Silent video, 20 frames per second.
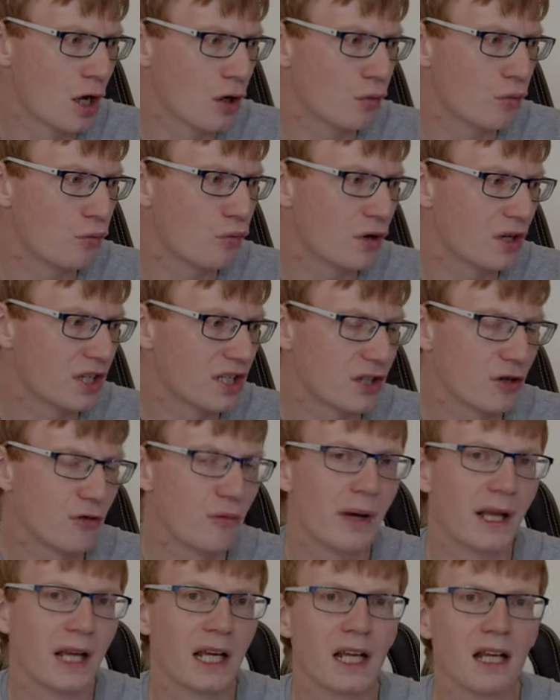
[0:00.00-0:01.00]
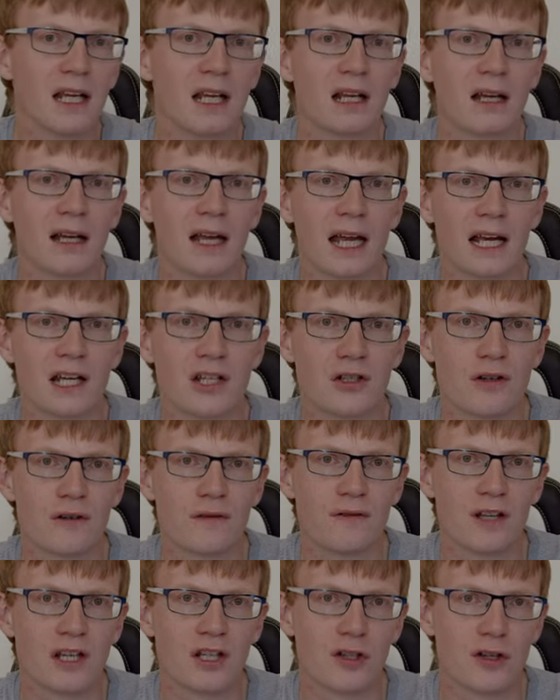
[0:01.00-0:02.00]
with so many extra
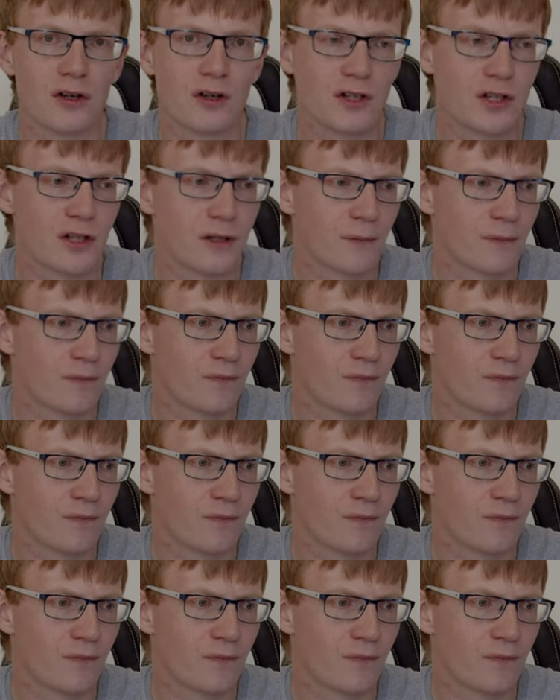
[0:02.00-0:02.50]
features.